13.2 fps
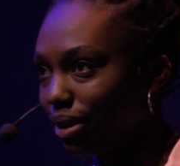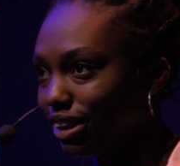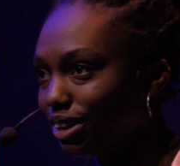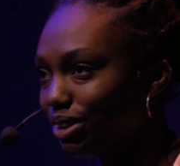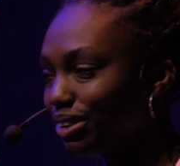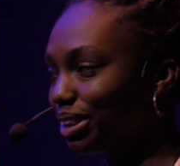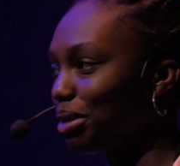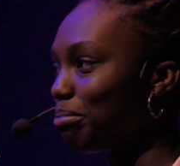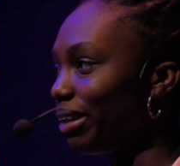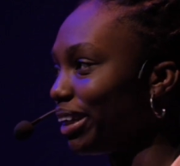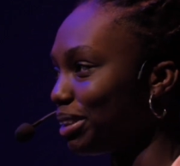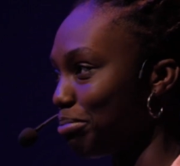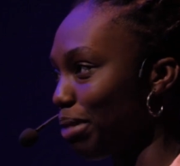My 2
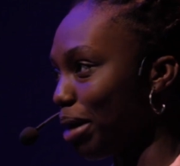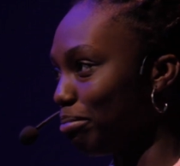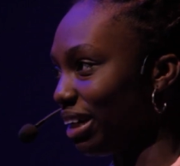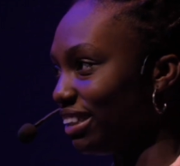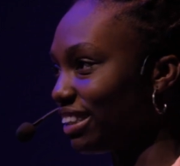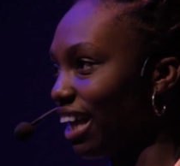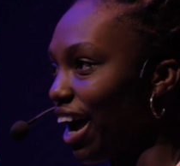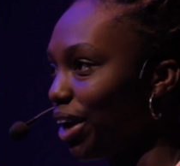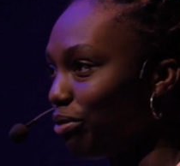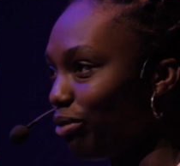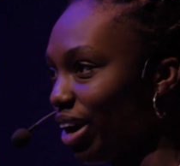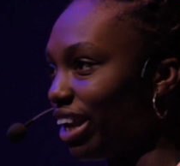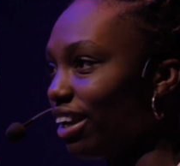siblings by my
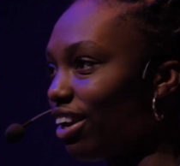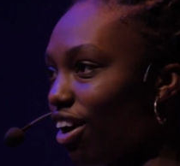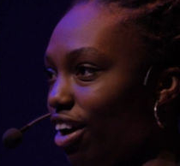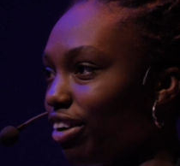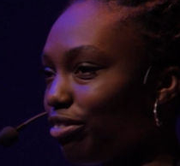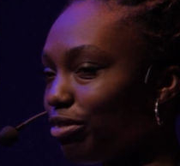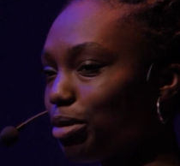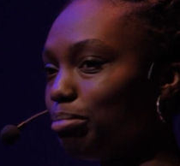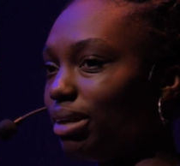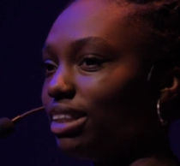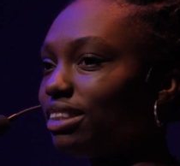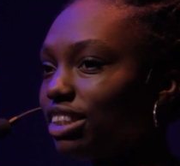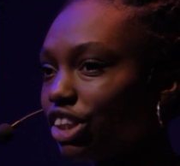side waiting on for
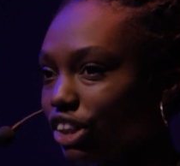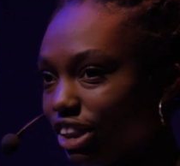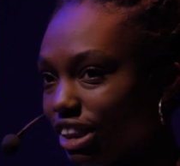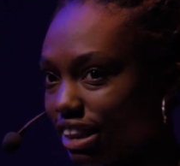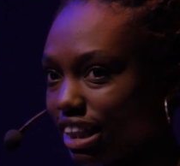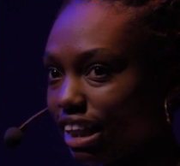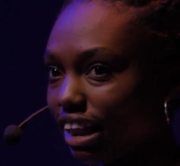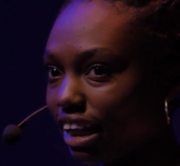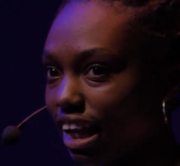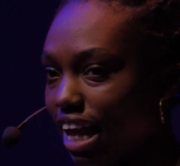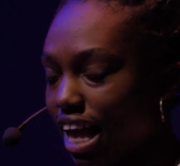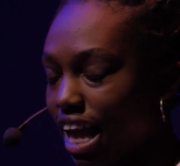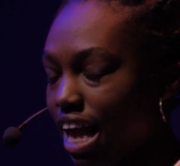bus 13.
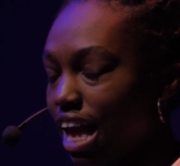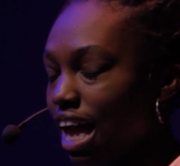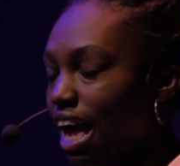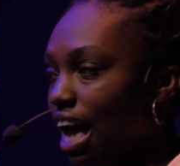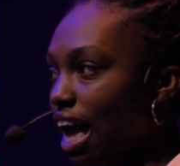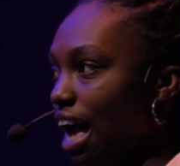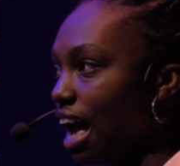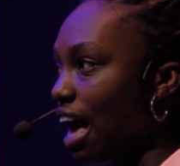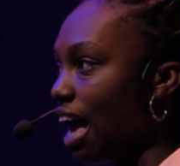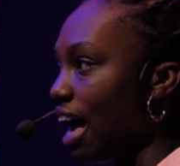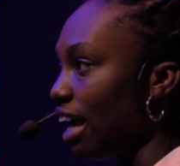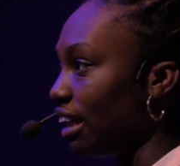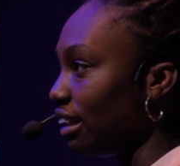
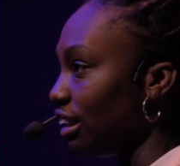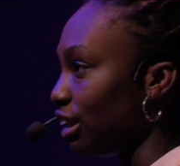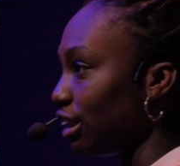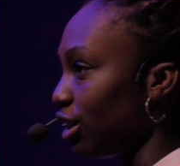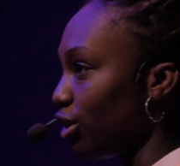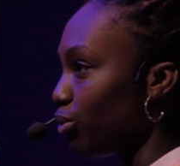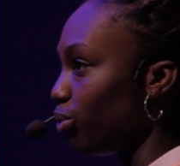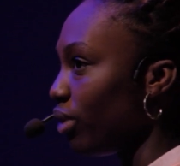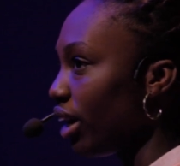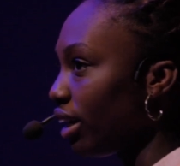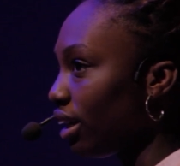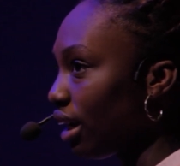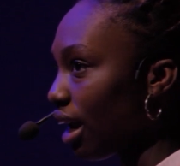And
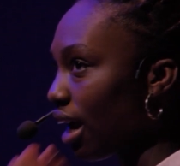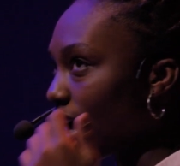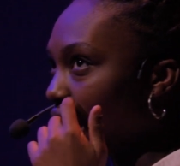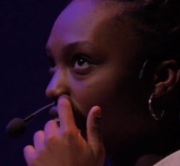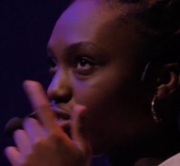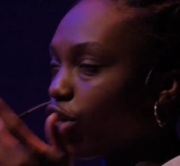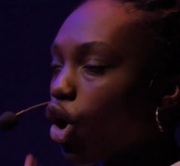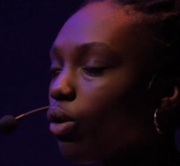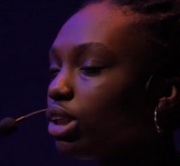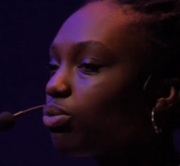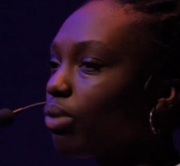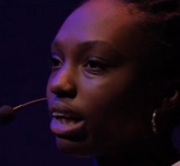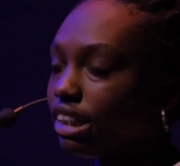I've
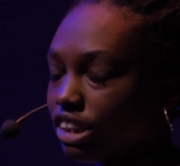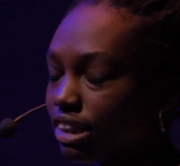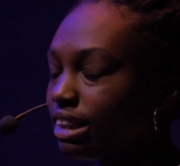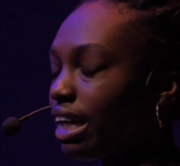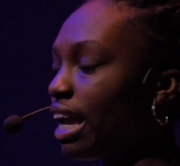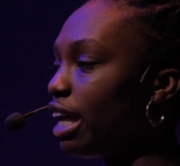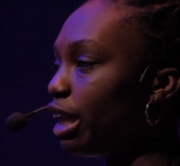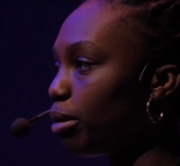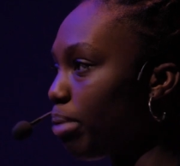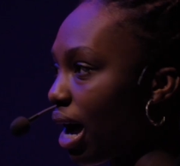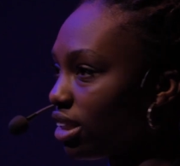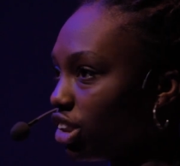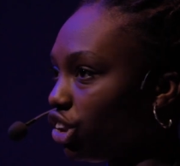always wanted to sit in the
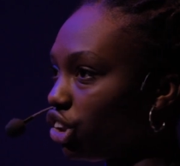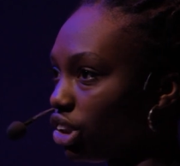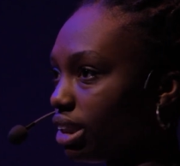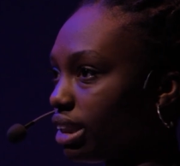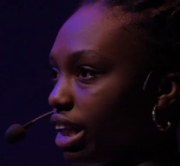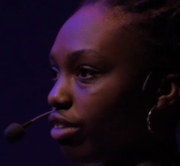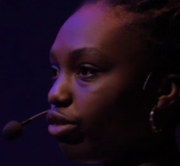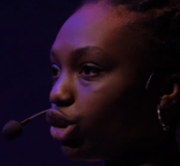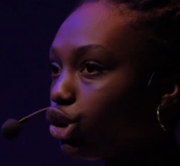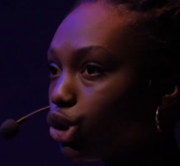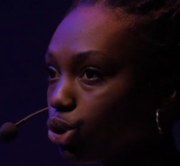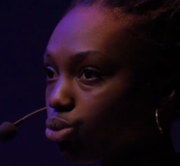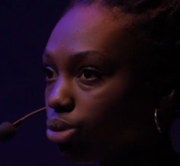passenger seat for
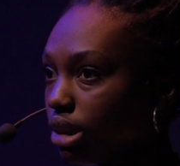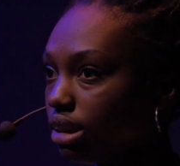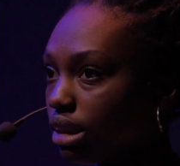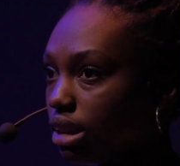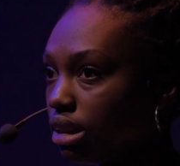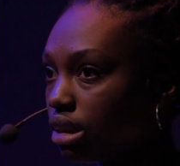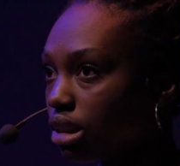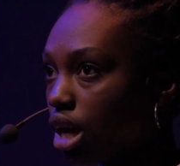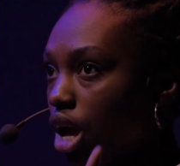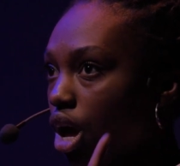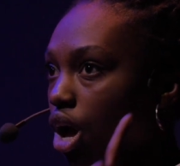2 reasons.